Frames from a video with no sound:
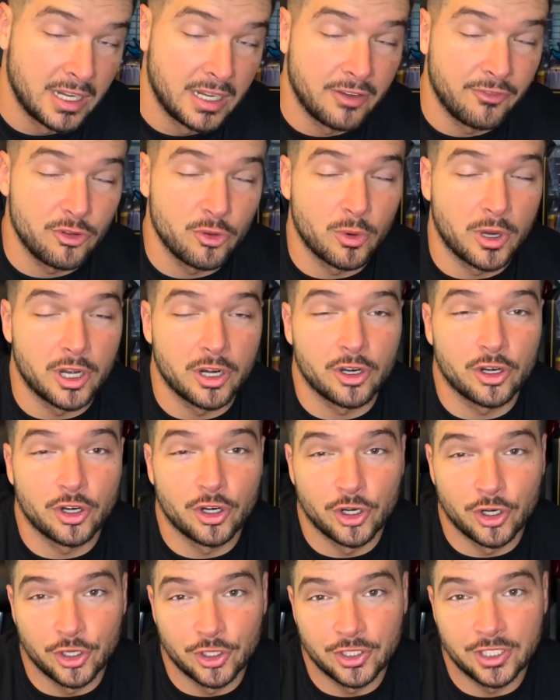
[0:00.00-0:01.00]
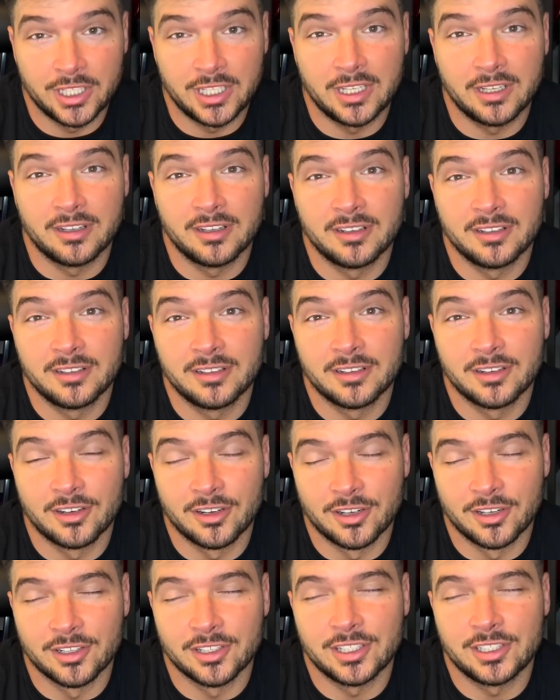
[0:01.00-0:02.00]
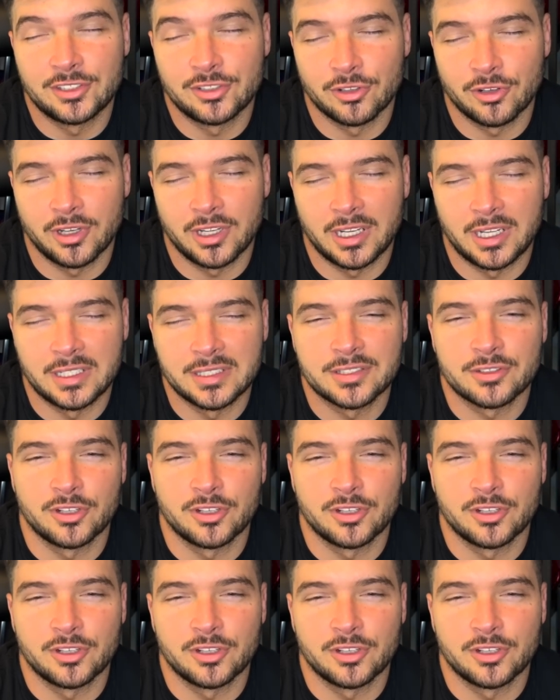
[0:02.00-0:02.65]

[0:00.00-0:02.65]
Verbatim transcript: If you want early early toy hunts.